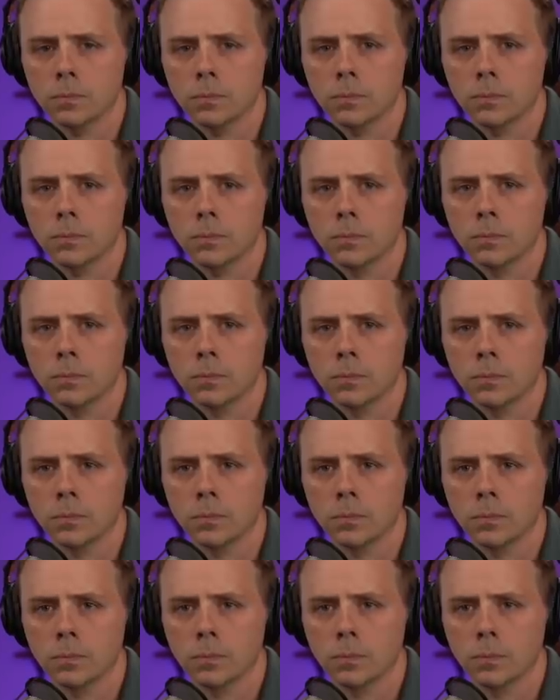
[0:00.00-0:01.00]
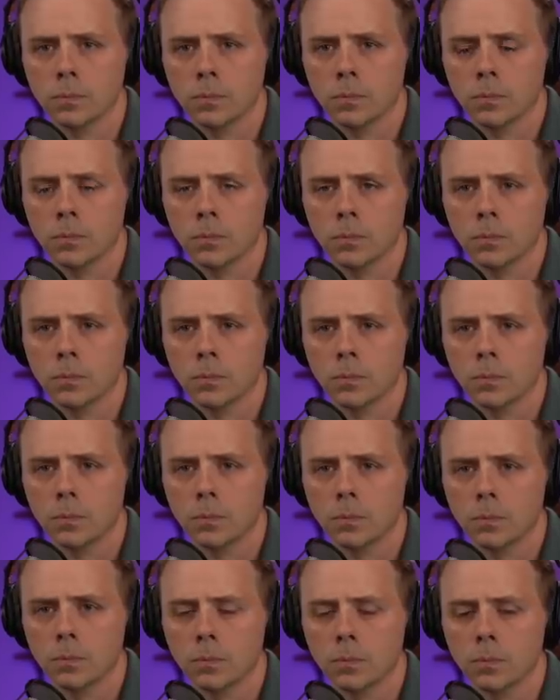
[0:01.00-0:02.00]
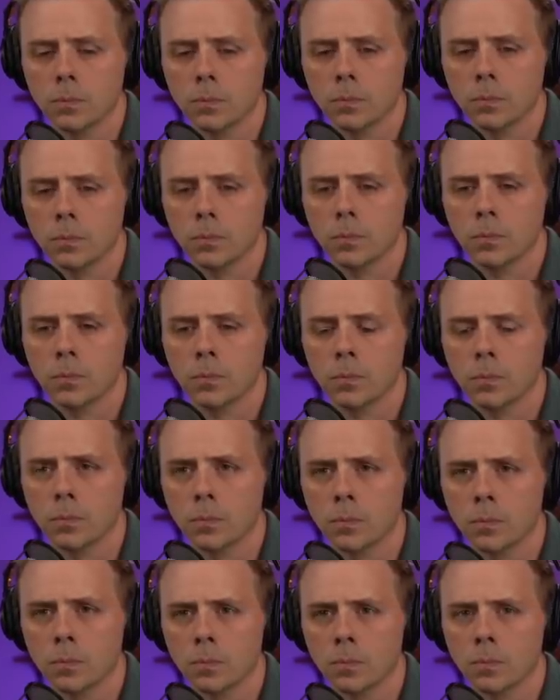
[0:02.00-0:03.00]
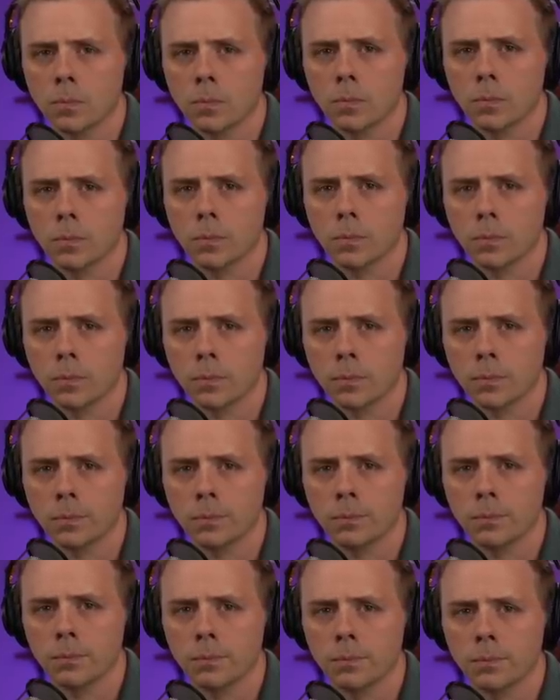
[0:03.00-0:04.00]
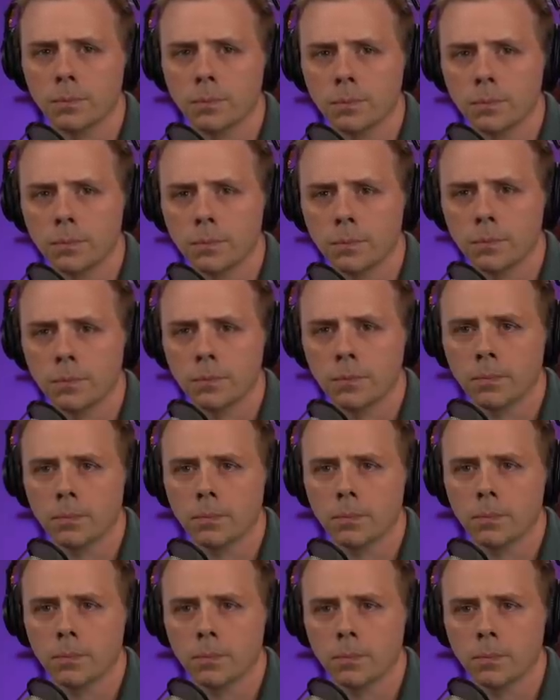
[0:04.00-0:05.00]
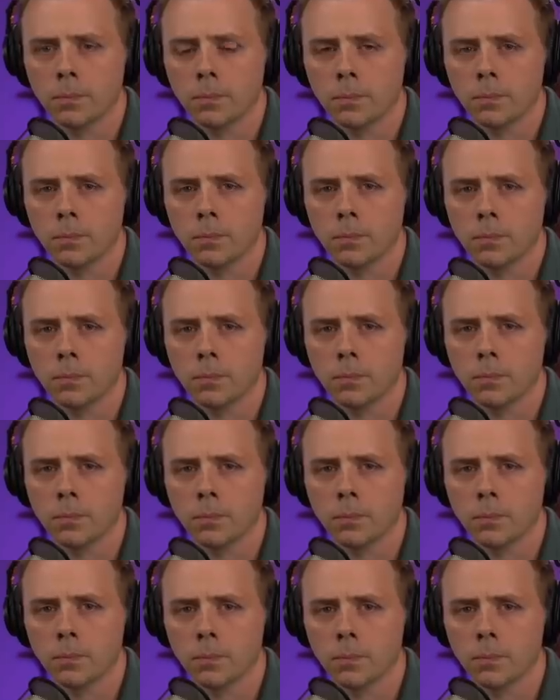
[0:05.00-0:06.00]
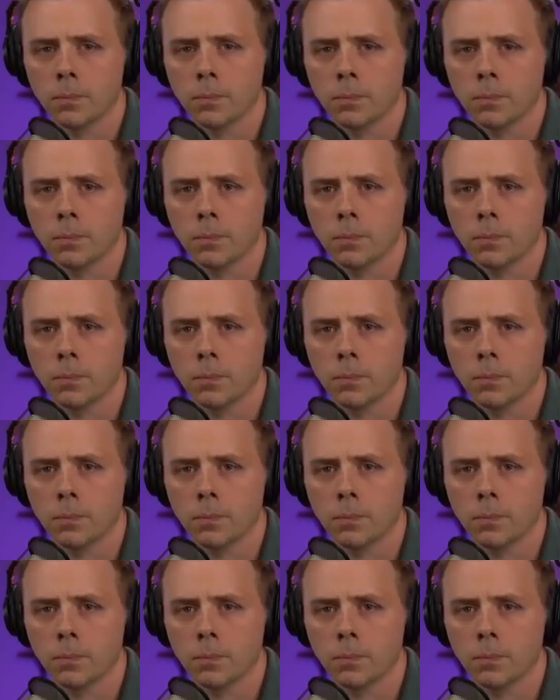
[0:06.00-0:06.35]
The person shown says nothing.